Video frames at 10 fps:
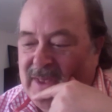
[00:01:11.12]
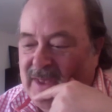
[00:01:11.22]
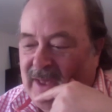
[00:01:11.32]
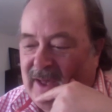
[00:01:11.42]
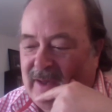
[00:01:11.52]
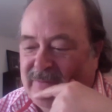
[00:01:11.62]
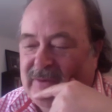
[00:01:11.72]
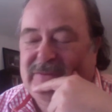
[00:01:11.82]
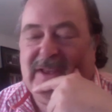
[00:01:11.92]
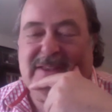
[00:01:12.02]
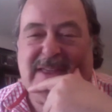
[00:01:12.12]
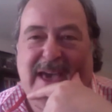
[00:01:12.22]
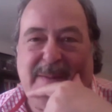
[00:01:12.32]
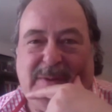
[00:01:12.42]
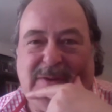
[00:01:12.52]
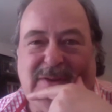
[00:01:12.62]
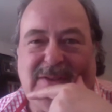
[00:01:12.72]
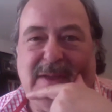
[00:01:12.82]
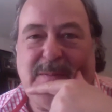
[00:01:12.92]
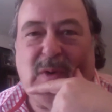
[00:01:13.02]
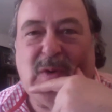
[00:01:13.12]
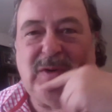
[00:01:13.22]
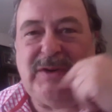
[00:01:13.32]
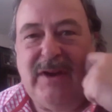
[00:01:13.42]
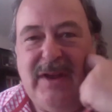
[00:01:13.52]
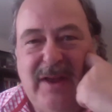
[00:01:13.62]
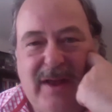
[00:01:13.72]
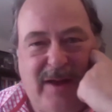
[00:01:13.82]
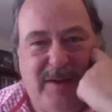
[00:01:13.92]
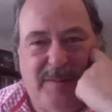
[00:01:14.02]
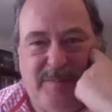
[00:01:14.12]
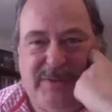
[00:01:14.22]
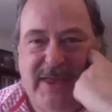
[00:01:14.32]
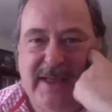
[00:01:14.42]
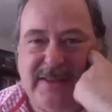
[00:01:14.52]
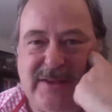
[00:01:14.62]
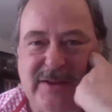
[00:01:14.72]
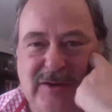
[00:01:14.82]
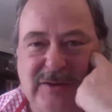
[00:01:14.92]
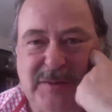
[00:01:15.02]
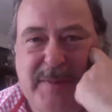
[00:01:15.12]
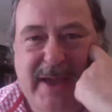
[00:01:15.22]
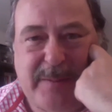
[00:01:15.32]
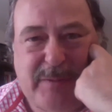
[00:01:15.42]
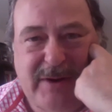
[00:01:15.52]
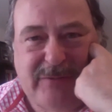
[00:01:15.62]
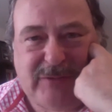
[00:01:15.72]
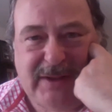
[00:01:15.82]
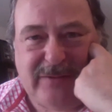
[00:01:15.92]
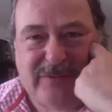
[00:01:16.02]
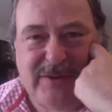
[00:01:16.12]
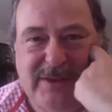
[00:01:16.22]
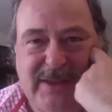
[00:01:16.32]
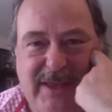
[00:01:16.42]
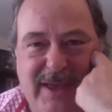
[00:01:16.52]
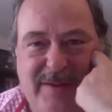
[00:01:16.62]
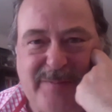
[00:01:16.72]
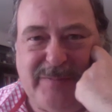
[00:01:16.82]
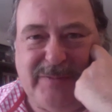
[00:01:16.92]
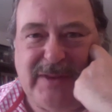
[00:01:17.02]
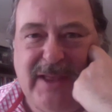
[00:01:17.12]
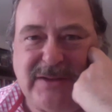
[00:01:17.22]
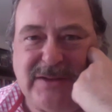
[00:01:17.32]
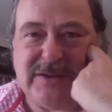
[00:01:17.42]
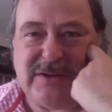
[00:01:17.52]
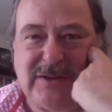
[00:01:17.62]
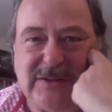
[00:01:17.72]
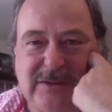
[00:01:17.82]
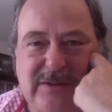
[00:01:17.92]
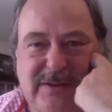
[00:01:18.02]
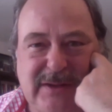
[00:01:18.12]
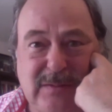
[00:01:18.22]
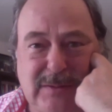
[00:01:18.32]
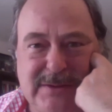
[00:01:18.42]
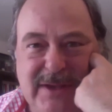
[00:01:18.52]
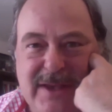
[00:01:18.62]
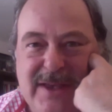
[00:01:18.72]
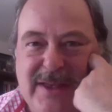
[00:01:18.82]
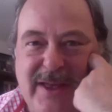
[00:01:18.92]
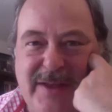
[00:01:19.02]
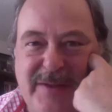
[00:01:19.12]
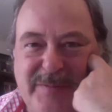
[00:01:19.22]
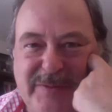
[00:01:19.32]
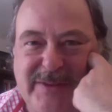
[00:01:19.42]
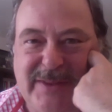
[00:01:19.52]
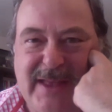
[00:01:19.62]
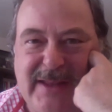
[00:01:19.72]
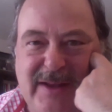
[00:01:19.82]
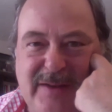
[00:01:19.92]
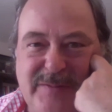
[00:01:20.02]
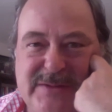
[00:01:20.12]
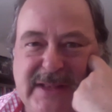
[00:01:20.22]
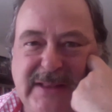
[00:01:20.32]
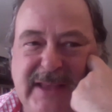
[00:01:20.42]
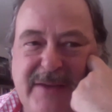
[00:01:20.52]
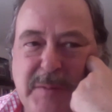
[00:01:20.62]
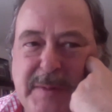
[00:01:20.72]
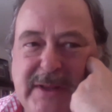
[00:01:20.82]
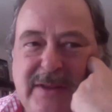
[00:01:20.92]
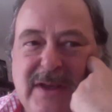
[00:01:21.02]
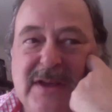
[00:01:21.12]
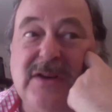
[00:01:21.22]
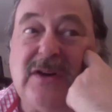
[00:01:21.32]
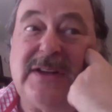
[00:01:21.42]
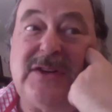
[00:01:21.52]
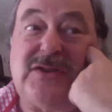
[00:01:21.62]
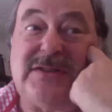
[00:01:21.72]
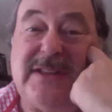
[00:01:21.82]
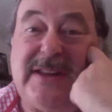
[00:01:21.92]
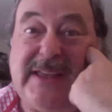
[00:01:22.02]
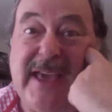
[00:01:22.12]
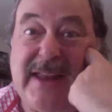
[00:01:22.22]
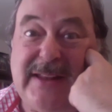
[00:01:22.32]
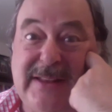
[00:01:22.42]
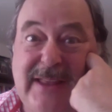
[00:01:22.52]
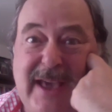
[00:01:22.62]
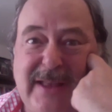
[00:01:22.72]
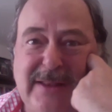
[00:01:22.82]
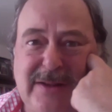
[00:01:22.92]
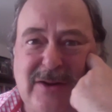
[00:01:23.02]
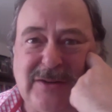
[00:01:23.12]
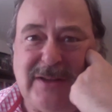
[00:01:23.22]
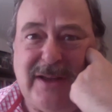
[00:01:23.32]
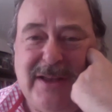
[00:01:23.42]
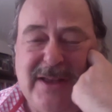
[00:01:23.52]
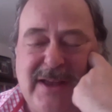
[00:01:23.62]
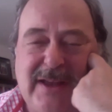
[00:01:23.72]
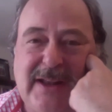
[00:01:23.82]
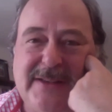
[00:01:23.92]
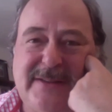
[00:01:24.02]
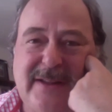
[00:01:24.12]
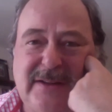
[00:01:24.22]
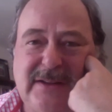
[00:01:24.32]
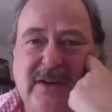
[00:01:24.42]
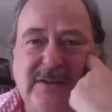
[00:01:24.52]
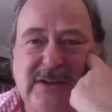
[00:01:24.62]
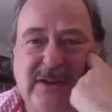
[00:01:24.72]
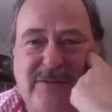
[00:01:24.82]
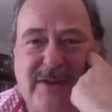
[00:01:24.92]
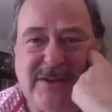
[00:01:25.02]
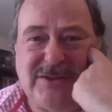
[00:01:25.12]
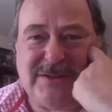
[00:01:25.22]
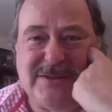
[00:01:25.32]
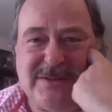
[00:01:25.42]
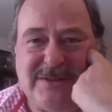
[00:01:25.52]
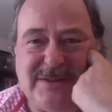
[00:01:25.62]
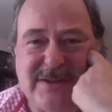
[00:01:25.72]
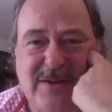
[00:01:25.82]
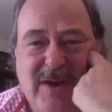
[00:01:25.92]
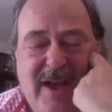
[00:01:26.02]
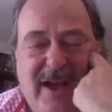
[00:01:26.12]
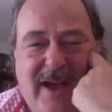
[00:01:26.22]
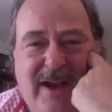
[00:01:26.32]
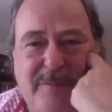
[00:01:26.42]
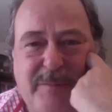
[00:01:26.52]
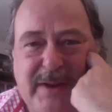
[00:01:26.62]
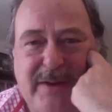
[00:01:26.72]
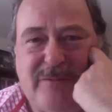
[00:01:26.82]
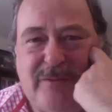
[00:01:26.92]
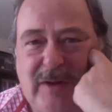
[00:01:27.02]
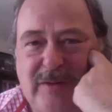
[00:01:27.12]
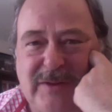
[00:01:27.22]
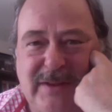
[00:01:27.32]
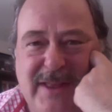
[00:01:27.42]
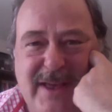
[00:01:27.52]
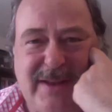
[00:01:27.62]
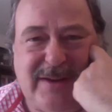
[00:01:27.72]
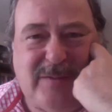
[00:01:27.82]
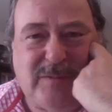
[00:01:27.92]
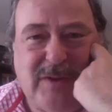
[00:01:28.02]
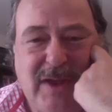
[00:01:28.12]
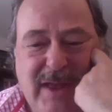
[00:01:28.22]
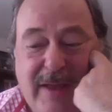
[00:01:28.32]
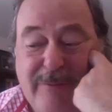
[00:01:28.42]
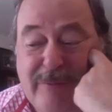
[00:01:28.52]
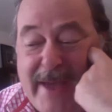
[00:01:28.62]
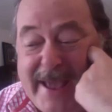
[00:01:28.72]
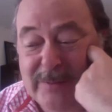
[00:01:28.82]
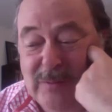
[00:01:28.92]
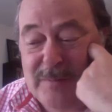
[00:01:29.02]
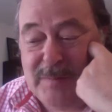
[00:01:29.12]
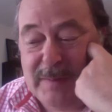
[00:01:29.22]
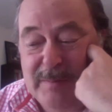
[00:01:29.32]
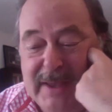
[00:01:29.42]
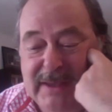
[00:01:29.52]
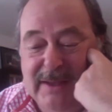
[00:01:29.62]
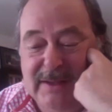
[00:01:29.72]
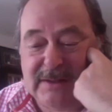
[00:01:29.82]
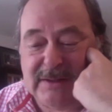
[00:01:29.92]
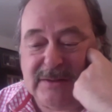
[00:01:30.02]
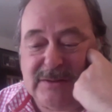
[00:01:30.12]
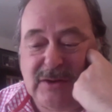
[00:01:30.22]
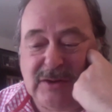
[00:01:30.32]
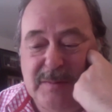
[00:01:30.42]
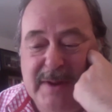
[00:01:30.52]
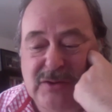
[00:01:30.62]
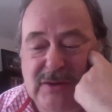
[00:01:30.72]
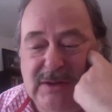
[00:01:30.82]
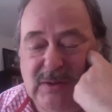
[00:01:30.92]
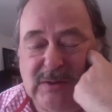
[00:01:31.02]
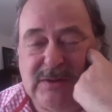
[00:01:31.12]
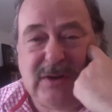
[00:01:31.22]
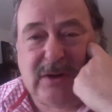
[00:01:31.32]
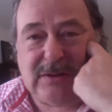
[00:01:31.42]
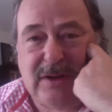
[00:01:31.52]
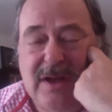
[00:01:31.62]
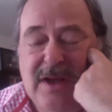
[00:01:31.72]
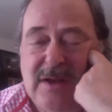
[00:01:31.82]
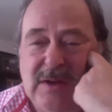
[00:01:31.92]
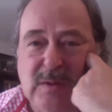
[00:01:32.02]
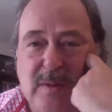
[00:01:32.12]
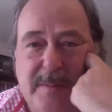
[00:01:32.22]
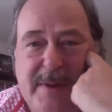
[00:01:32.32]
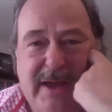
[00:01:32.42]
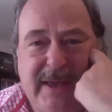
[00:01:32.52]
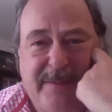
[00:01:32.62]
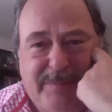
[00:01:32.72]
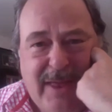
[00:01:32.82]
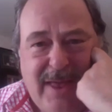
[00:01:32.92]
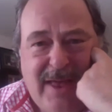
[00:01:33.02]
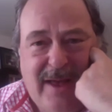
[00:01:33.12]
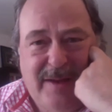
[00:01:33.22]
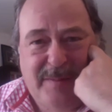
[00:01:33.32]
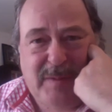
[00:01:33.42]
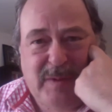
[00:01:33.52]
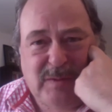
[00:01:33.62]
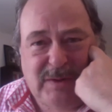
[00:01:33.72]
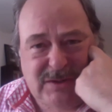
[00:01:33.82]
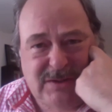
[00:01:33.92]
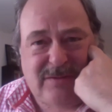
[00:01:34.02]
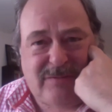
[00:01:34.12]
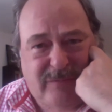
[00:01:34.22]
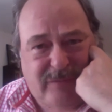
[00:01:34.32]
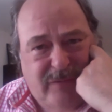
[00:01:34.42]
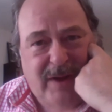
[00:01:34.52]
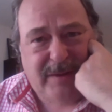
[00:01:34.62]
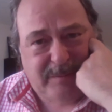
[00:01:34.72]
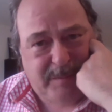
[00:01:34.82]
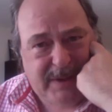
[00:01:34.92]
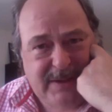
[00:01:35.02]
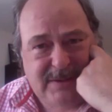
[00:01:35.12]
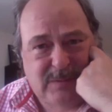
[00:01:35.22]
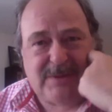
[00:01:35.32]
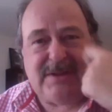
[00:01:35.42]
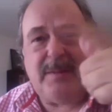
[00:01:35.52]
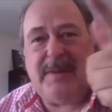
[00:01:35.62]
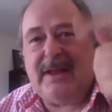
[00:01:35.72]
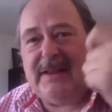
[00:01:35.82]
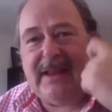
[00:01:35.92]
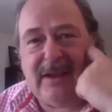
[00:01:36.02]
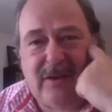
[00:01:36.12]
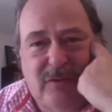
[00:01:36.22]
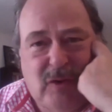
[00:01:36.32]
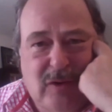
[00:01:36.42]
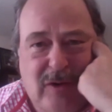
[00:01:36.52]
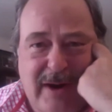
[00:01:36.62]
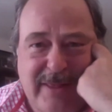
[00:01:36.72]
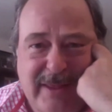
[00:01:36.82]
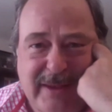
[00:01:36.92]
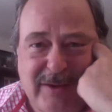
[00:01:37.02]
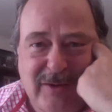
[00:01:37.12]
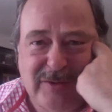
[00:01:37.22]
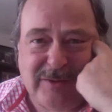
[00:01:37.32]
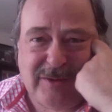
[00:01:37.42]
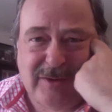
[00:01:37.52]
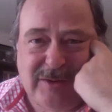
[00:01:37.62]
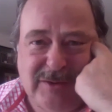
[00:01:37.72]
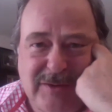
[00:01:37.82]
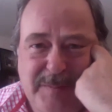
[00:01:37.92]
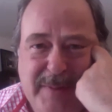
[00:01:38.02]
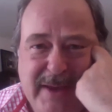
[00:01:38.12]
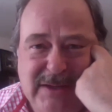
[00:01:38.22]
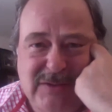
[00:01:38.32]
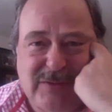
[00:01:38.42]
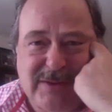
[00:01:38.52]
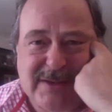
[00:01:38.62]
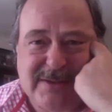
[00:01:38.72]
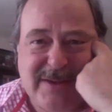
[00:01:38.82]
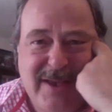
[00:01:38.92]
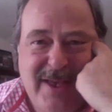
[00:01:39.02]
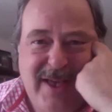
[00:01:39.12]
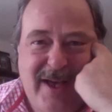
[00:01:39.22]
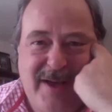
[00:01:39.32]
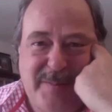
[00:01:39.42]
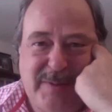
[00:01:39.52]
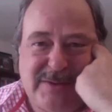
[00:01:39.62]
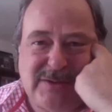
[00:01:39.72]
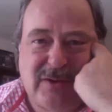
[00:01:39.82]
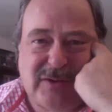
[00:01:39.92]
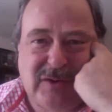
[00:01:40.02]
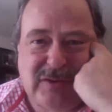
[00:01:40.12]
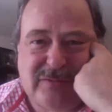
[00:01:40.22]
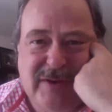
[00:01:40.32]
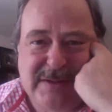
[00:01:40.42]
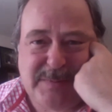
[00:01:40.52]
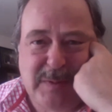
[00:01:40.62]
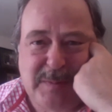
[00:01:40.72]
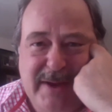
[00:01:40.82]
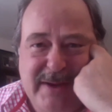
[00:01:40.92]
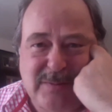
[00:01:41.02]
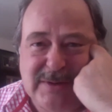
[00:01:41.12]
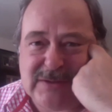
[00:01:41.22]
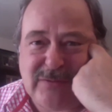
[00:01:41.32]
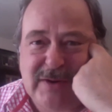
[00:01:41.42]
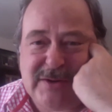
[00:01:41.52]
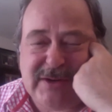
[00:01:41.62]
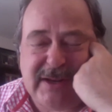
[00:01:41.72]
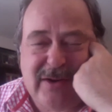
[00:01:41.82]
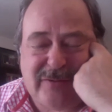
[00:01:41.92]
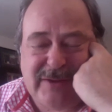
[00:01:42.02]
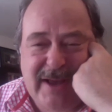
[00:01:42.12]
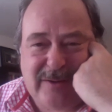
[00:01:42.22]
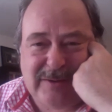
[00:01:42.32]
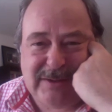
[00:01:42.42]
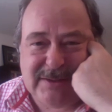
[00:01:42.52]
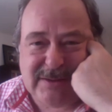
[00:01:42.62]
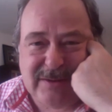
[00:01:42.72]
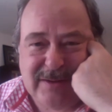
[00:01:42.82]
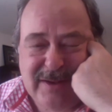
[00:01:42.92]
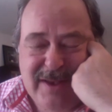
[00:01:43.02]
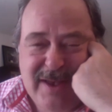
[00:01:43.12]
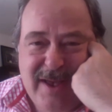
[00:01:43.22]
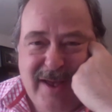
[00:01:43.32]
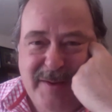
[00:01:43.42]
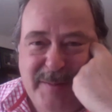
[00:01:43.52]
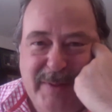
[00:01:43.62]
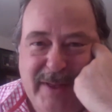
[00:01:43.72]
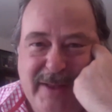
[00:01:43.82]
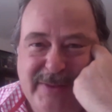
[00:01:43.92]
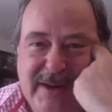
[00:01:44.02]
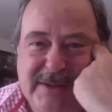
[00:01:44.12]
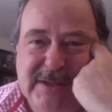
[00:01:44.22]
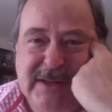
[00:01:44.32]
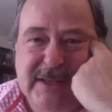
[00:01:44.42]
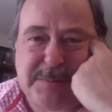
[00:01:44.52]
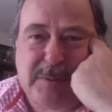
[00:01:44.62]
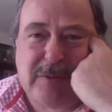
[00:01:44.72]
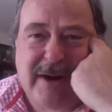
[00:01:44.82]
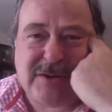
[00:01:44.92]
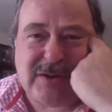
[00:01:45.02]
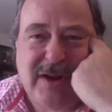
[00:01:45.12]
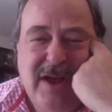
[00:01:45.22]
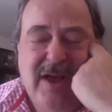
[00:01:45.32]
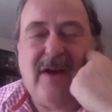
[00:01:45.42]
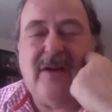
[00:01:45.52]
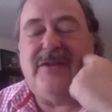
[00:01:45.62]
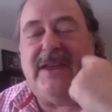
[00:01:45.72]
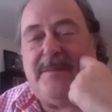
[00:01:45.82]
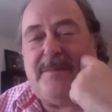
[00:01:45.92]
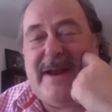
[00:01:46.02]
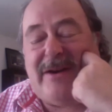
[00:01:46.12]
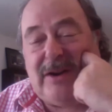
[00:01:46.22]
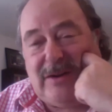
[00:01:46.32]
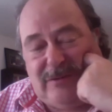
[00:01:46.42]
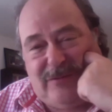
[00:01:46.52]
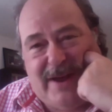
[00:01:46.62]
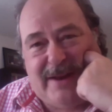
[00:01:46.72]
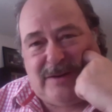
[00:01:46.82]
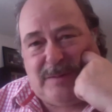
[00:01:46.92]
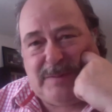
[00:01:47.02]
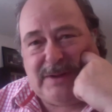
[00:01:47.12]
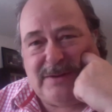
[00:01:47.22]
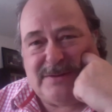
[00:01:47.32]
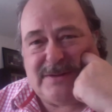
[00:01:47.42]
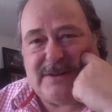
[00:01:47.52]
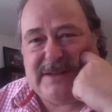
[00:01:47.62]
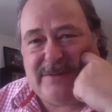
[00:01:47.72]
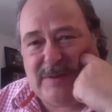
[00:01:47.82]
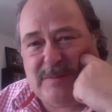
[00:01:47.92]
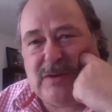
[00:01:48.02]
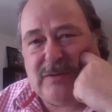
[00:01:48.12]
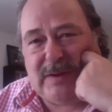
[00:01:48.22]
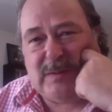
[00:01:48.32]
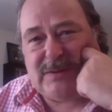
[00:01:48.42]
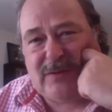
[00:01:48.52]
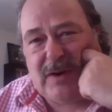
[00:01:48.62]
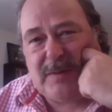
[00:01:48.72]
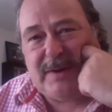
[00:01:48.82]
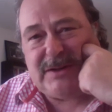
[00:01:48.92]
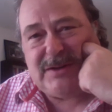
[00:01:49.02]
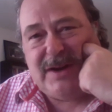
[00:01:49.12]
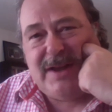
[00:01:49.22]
uh, 50th happened and they brought um, the Eighth Doctor back briefly for the um, Night of the Doctor, I think it was, um, then um, suddenly everybody got interested again in the Eighth Doctor and I started going to conventions. And so I've been involved in that. And um, in fact, we've been making a little documentary called Doctor Who Am I, um, which is a fun piece, which there'll be a link for, I think, on, on the page for this. Um, it's got a good Facebook page, and we're just finishing it off now. And it's a um, and it's an exploration of the American fandom because the TV movie was very much,